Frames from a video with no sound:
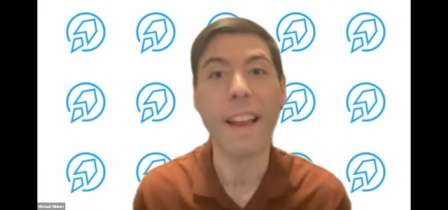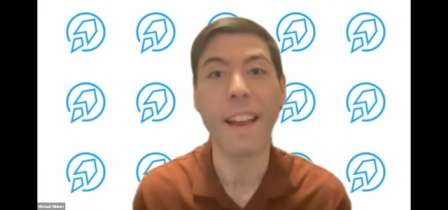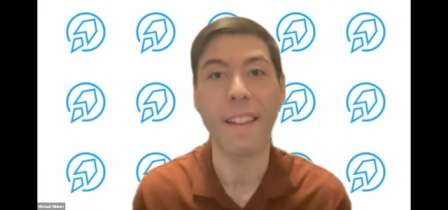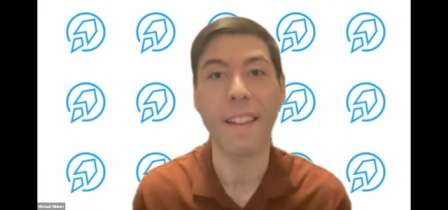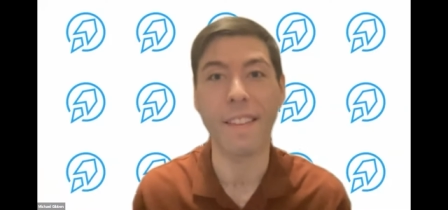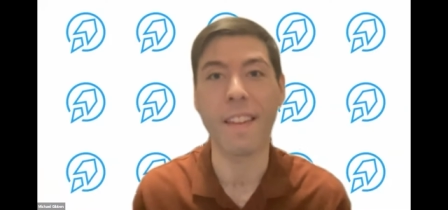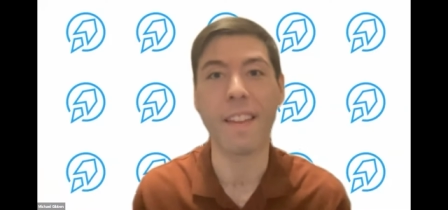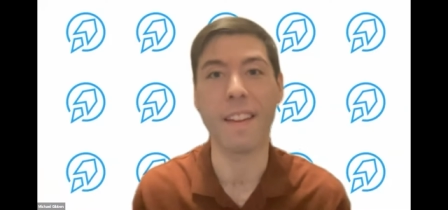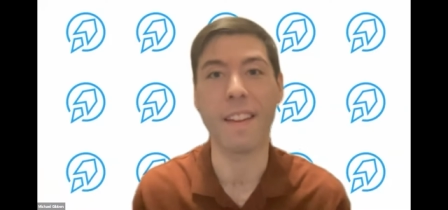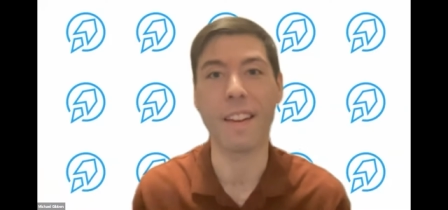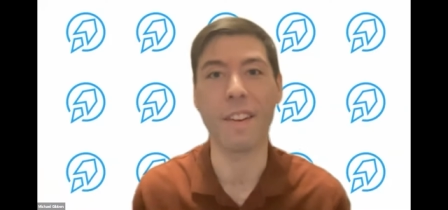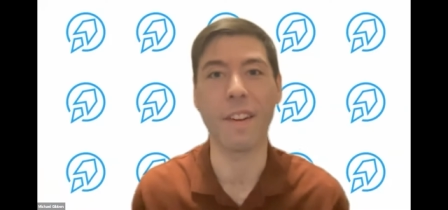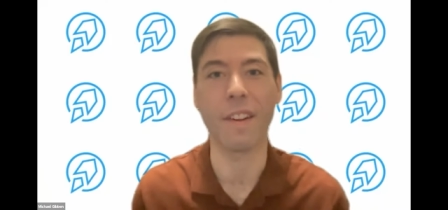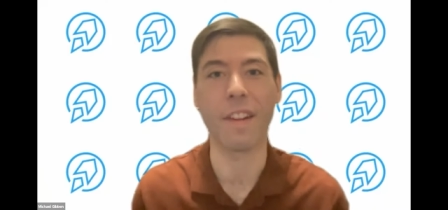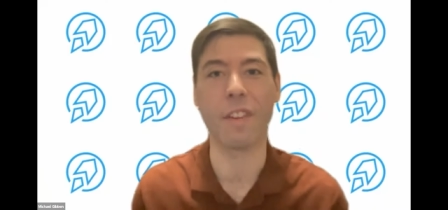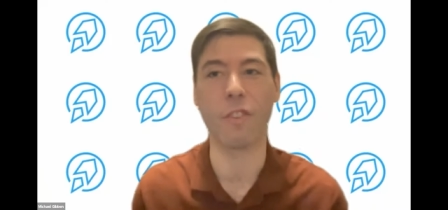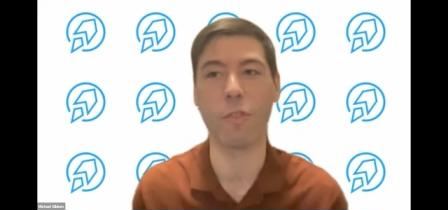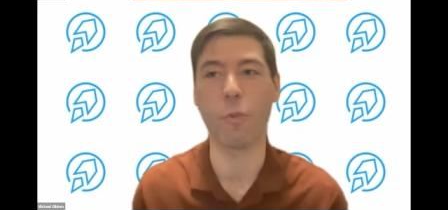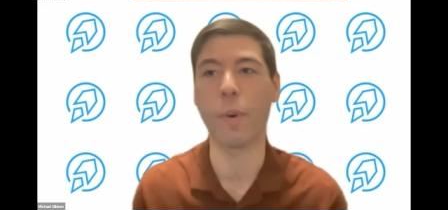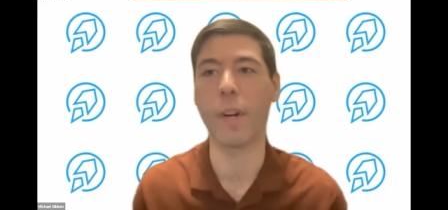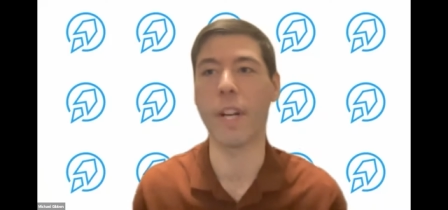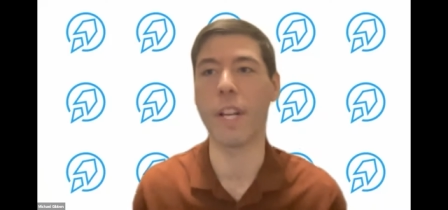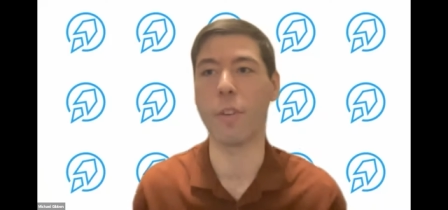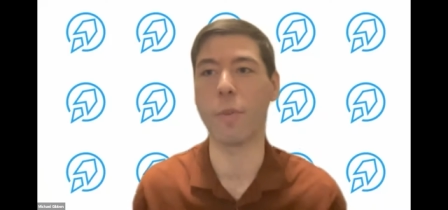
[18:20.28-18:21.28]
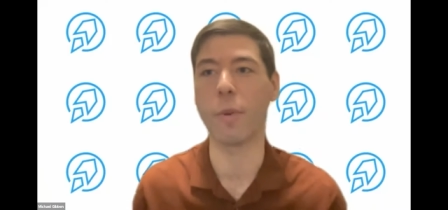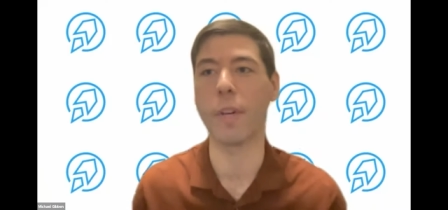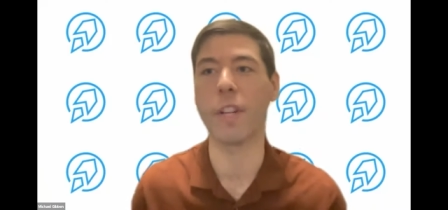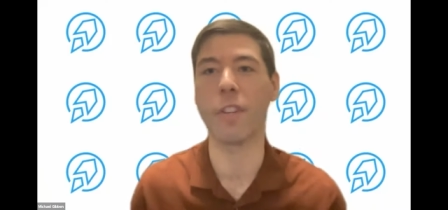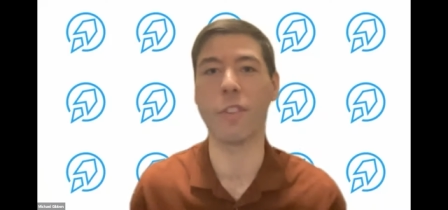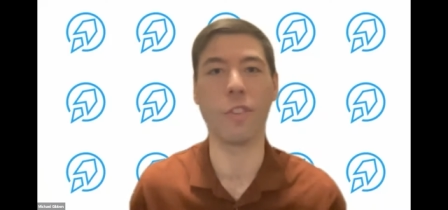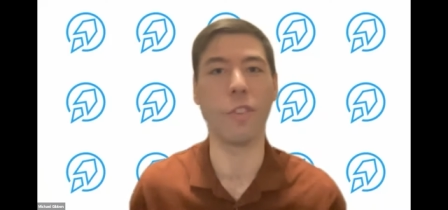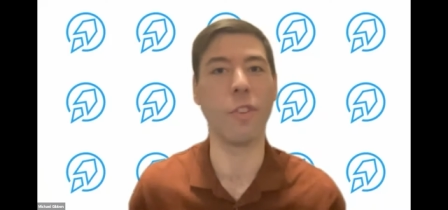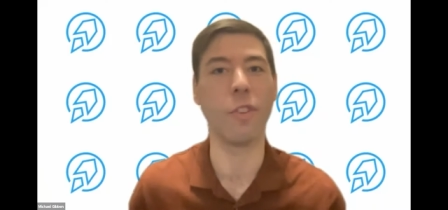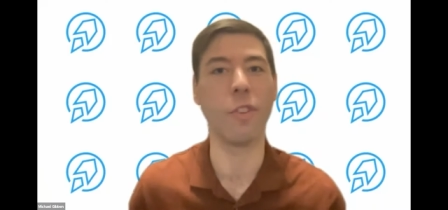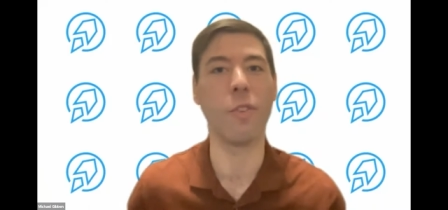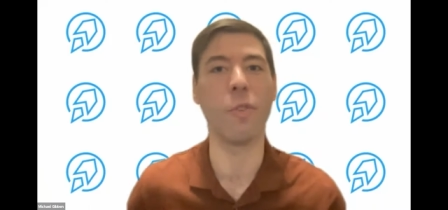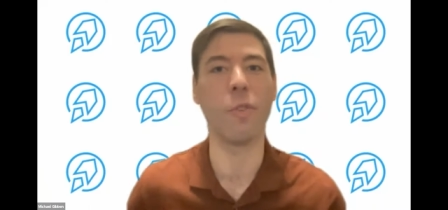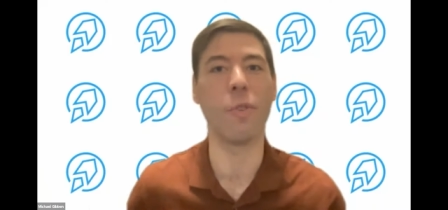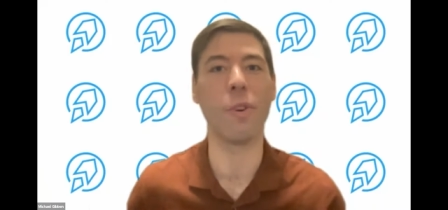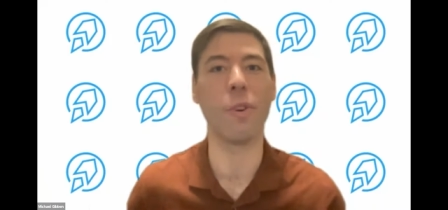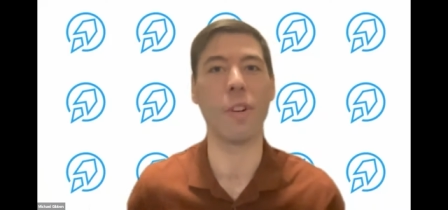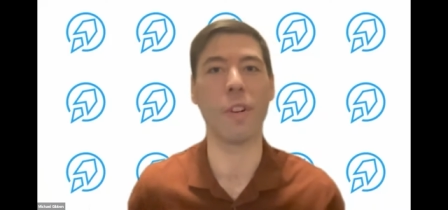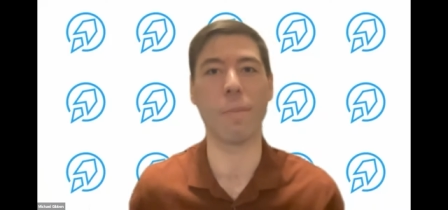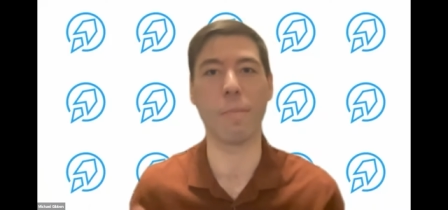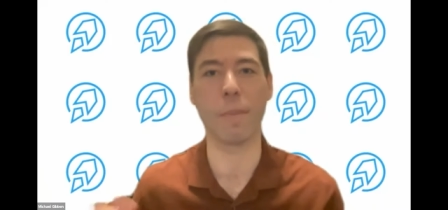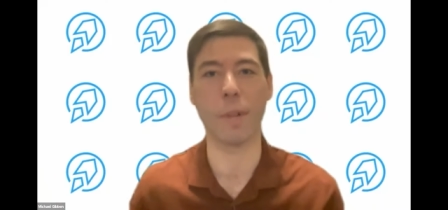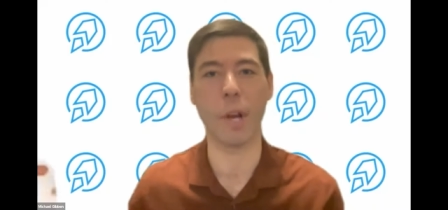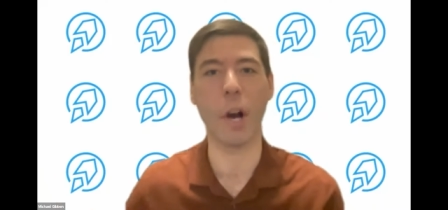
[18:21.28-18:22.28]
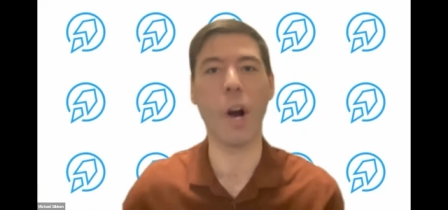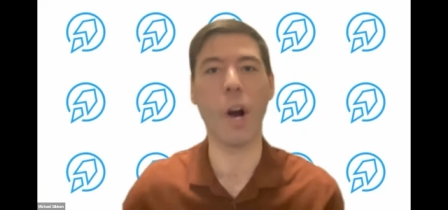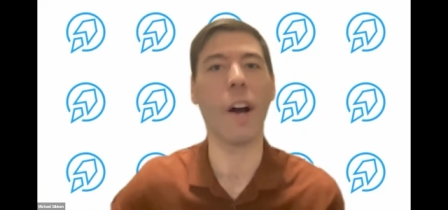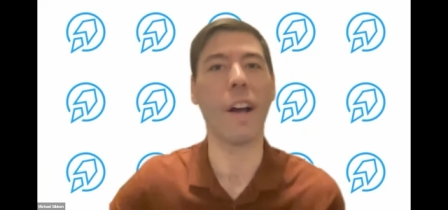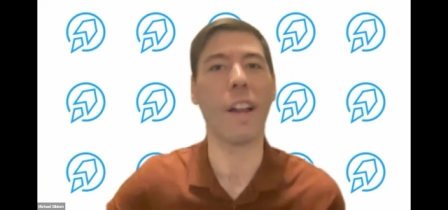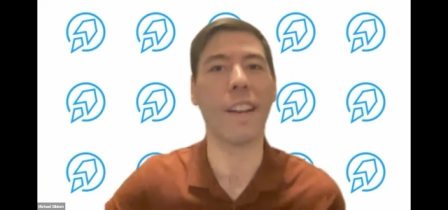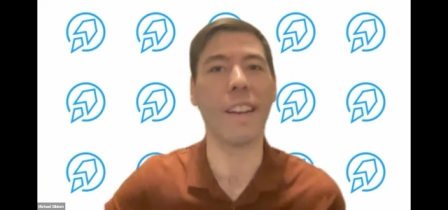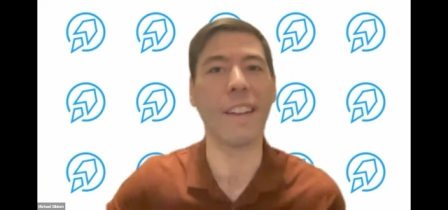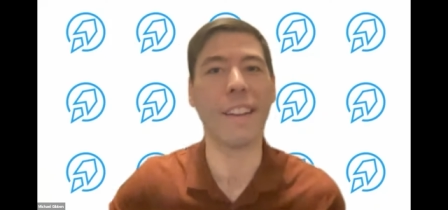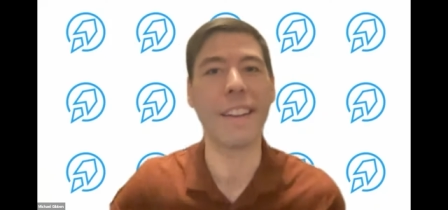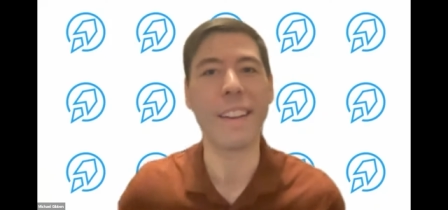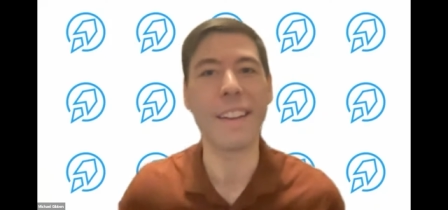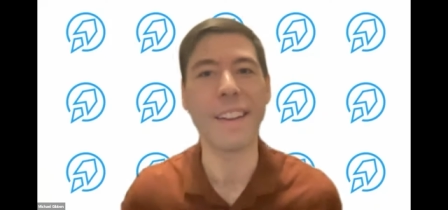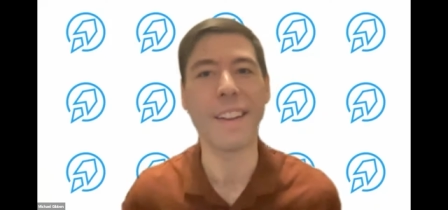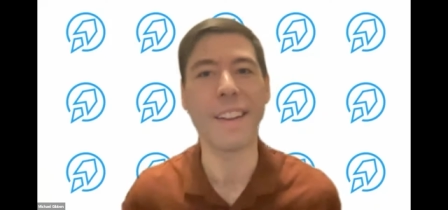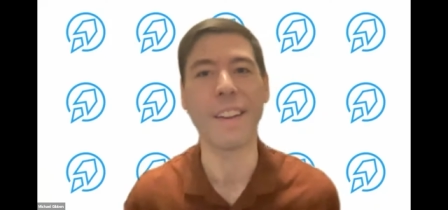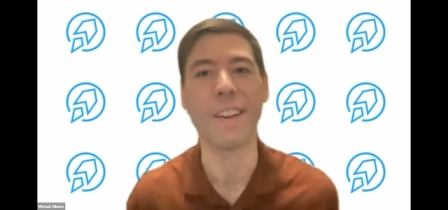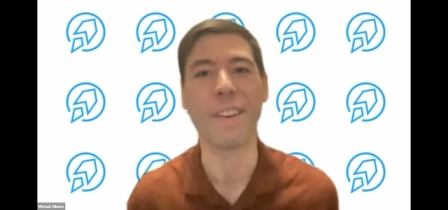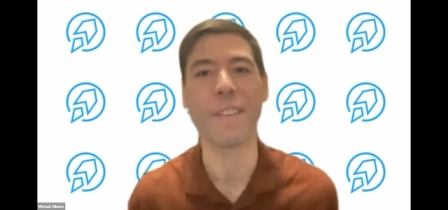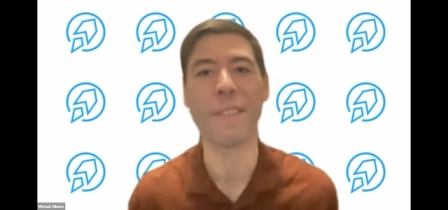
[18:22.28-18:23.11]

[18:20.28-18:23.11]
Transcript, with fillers: and you know in 2022 and beyond you